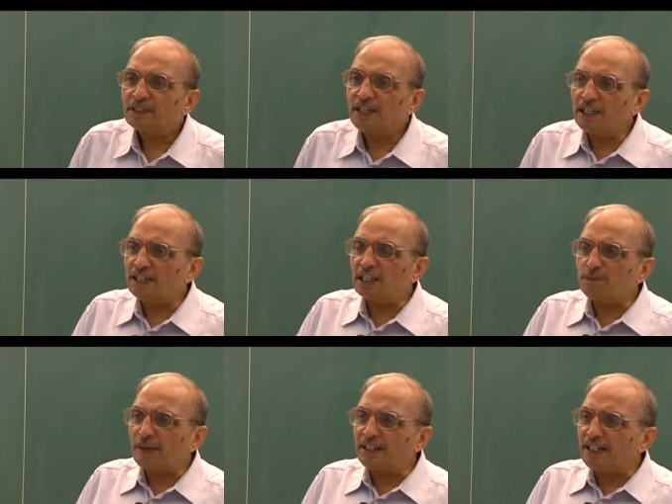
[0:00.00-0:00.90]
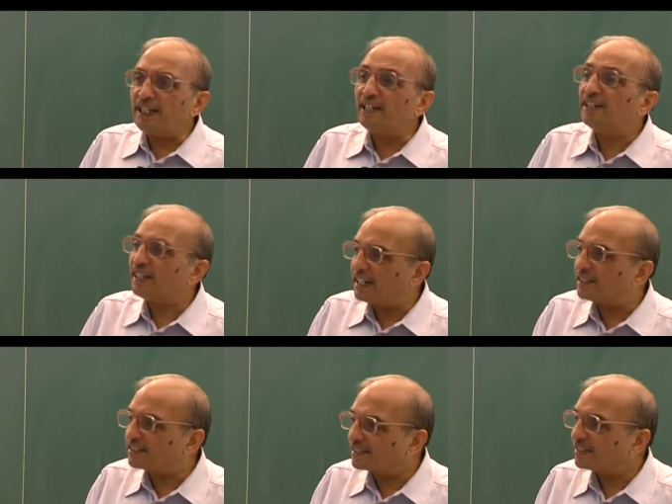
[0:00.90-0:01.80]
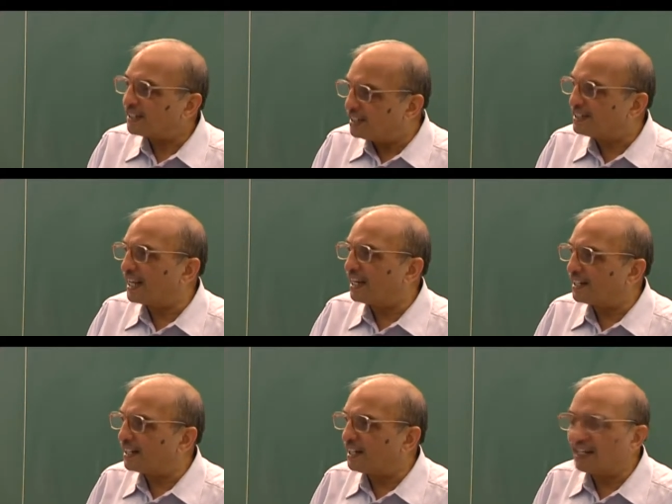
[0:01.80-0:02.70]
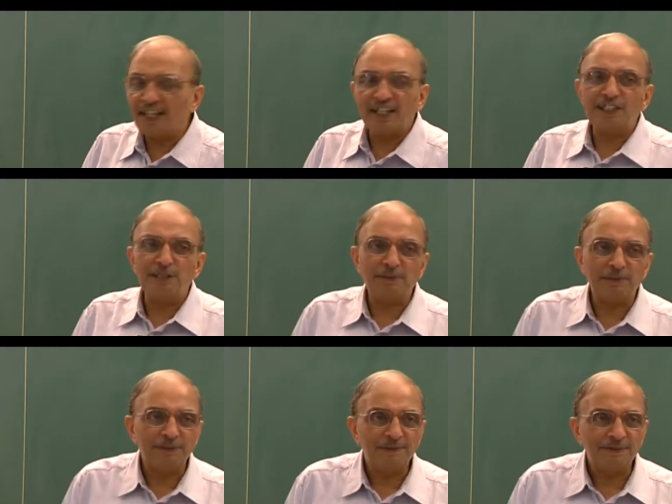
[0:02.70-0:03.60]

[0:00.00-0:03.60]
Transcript: he is expecting a raise in salary like other people.